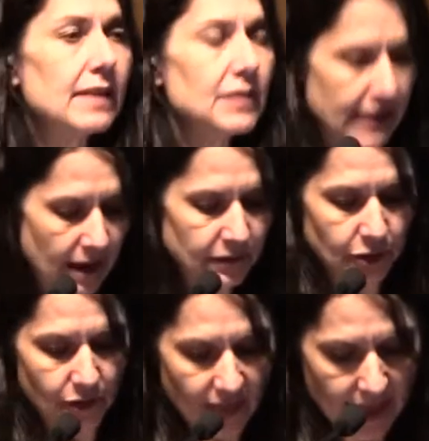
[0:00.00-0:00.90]
Even
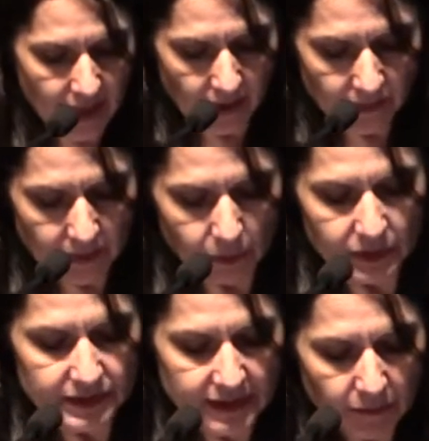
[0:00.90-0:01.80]
after that, there
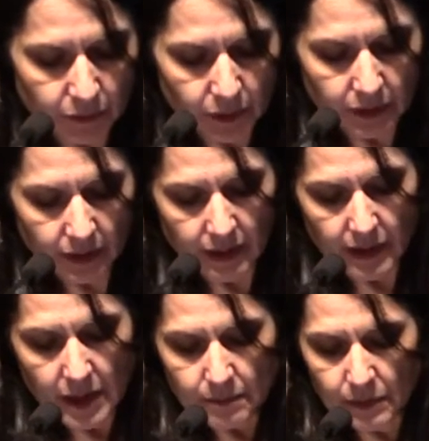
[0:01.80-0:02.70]
were several
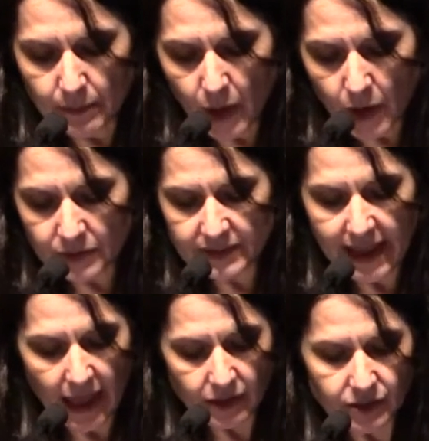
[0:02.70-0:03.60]

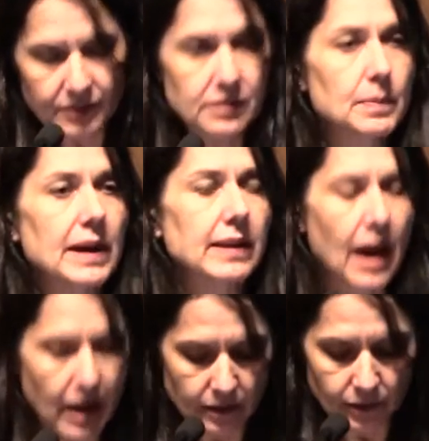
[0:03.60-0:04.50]
proposed actions by
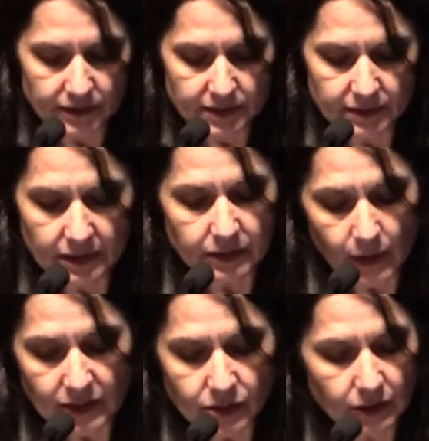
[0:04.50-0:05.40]

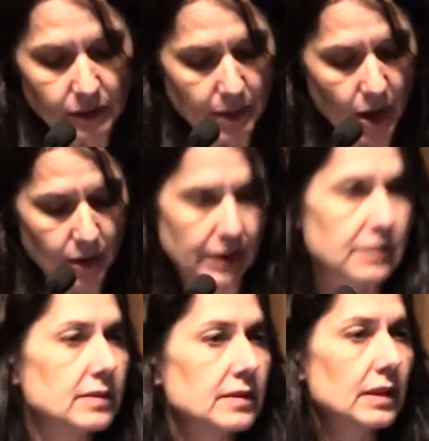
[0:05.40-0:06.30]
congressional
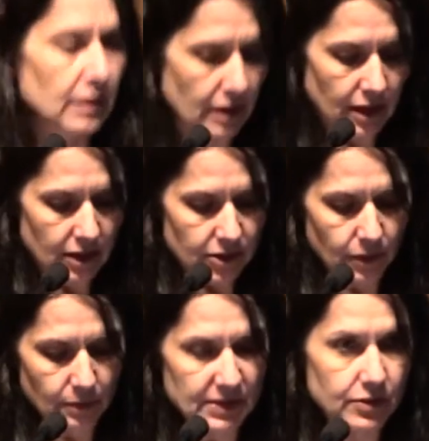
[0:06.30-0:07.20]
opponents
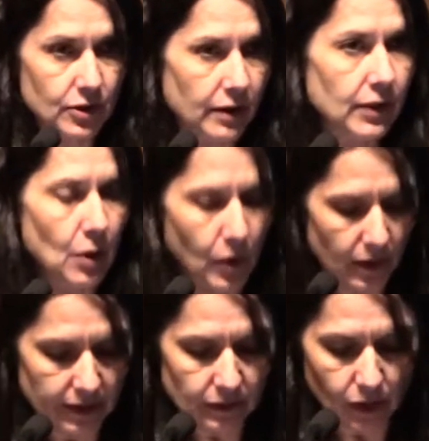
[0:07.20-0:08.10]
to obstruct the
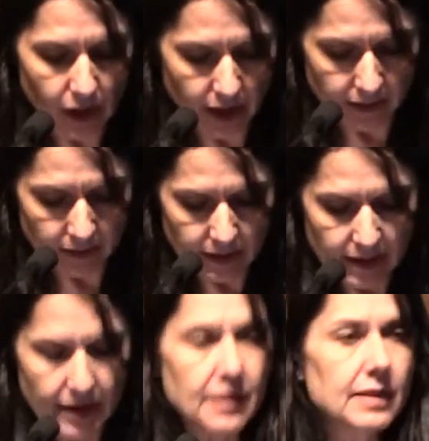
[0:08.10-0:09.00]
Oregon law.
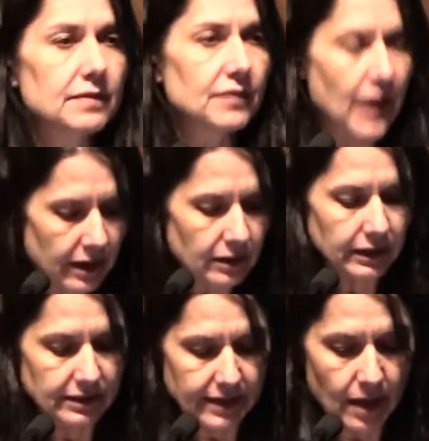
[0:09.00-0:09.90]
The
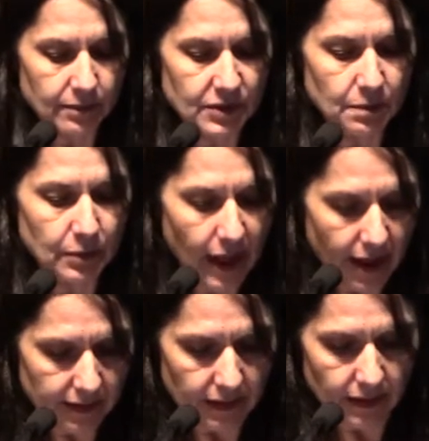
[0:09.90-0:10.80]
final attempt to
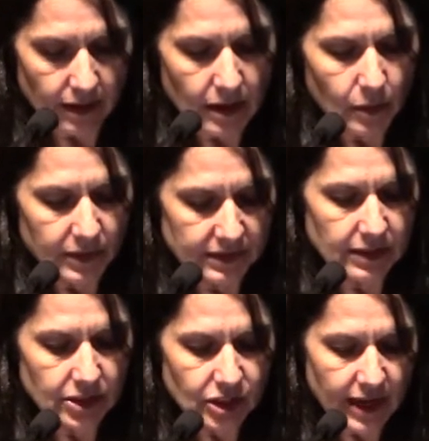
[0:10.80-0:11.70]
block it was
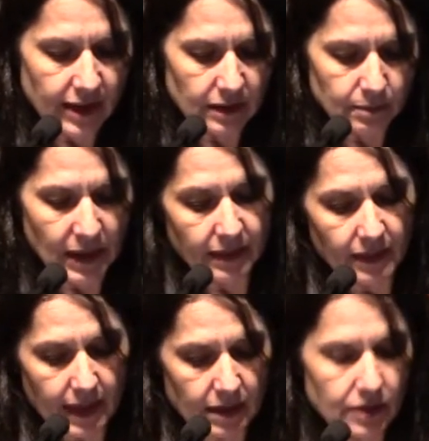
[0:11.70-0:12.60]
initiated by
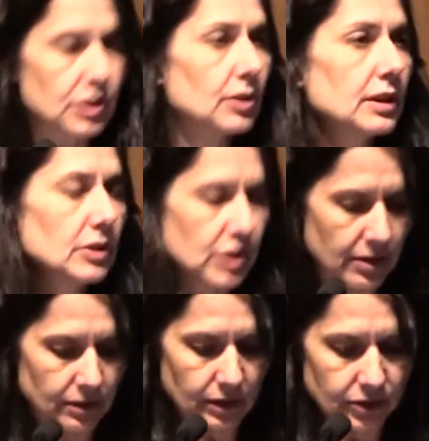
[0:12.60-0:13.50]
the then Attorney
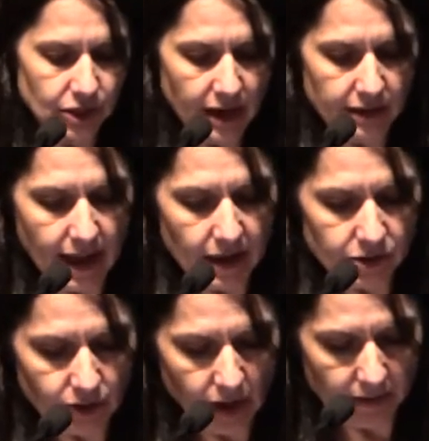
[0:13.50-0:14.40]
General John
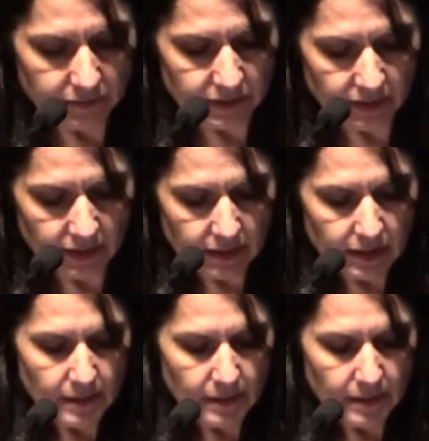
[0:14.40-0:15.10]
Ashcroft.